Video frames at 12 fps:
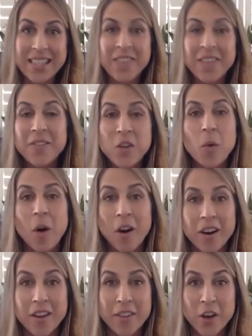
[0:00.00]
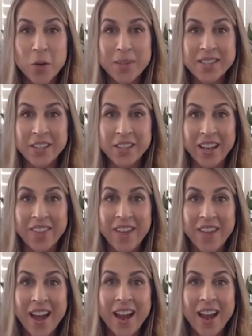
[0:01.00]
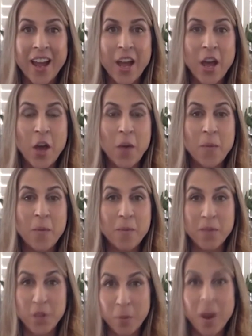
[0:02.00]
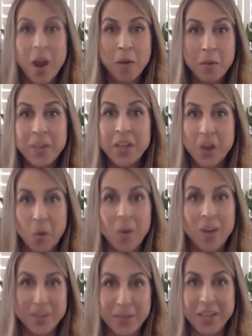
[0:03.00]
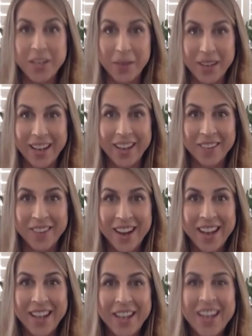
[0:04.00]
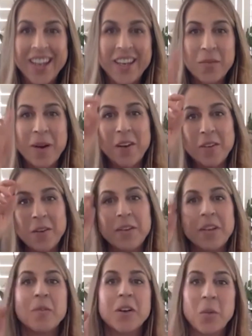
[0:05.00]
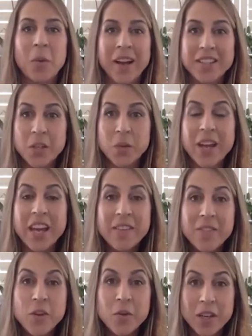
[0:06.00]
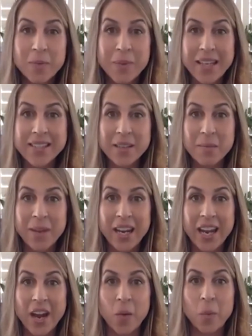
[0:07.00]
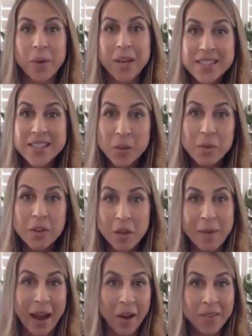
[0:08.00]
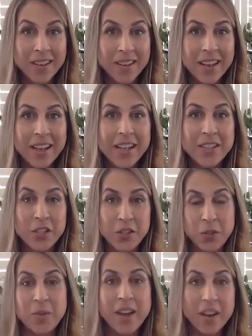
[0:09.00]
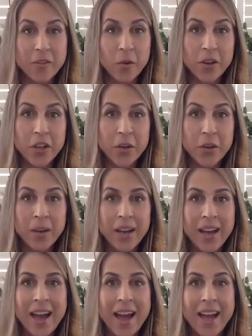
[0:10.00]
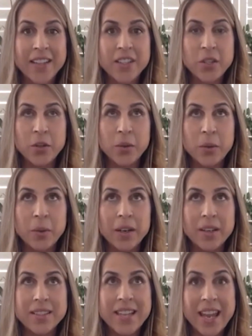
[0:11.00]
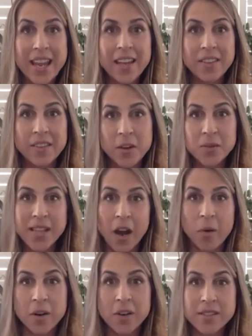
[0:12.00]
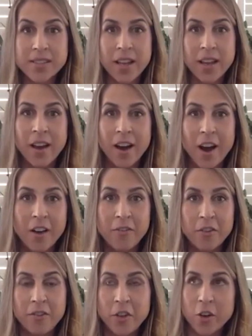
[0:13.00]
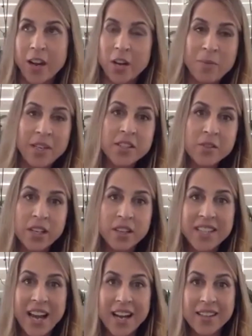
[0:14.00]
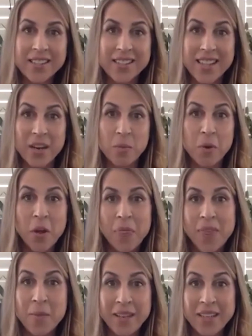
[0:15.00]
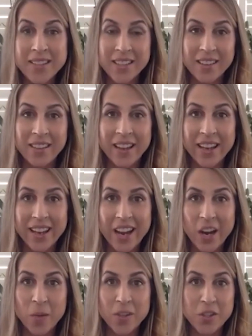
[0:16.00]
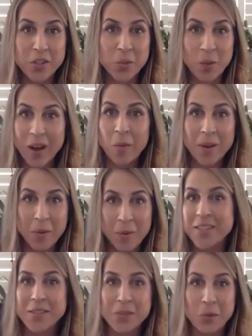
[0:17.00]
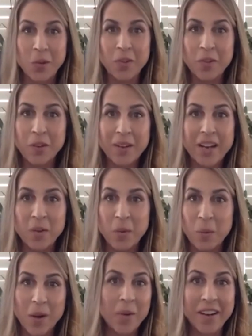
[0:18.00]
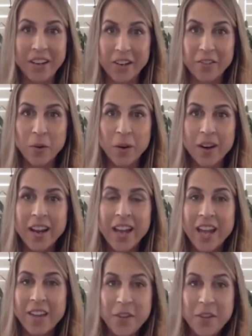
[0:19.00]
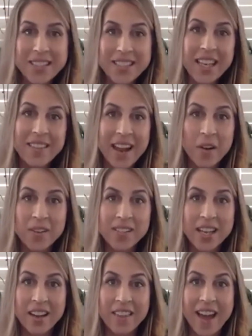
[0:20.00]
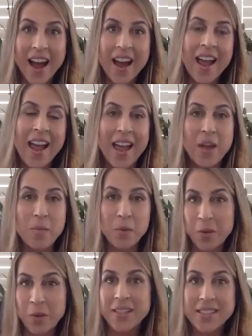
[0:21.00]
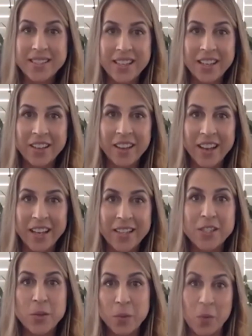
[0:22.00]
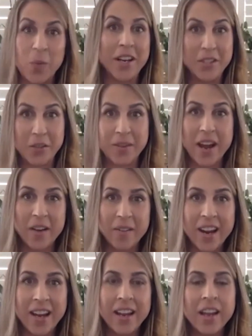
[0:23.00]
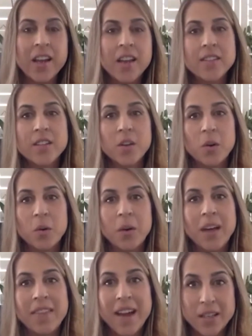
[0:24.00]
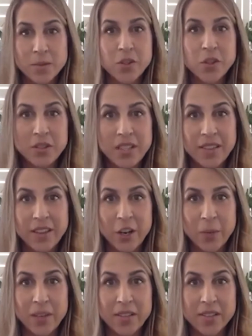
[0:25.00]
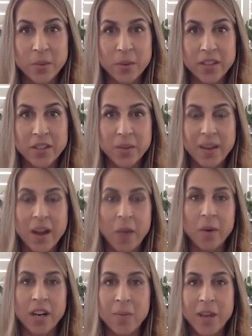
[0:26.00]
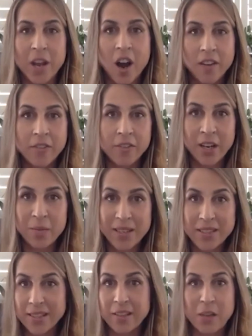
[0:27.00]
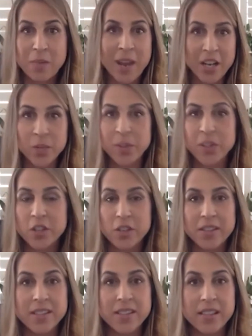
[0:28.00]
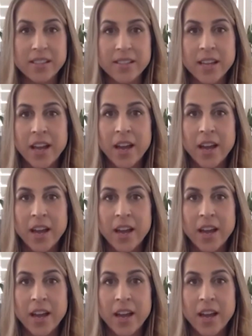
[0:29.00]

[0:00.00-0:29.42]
Even if you are a therapist and good at that, you probably don't want to be doing it, right? You probably would want to, if you could pay somebody a reasonable amount to do that for you, and to take those hours off of your administrative tasks and put them into client care, which is what we went to school for, right? And what we're here for. If you could take the hours out of that and put them into seeing clients, you would want to do that, right? So that's what Choosing Therapy is going to allow. We're going to be offering basically management services.